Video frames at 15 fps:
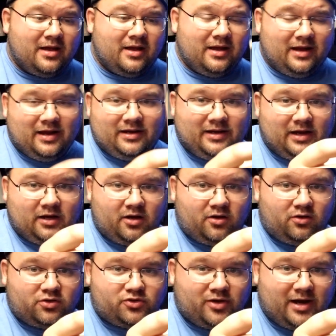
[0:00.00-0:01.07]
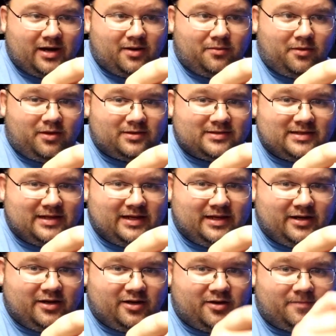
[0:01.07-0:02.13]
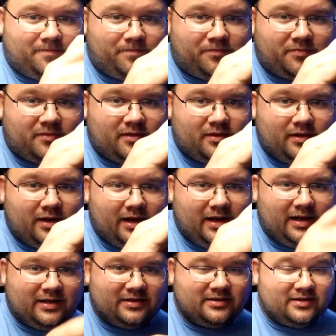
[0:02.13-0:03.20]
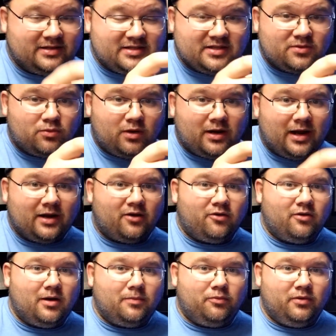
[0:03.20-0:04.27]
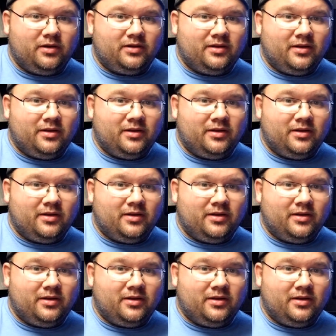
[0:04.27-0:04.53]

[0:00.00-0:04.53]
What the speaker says: And yeah, good old Dragon Ball Z here. And this is what I grew up with.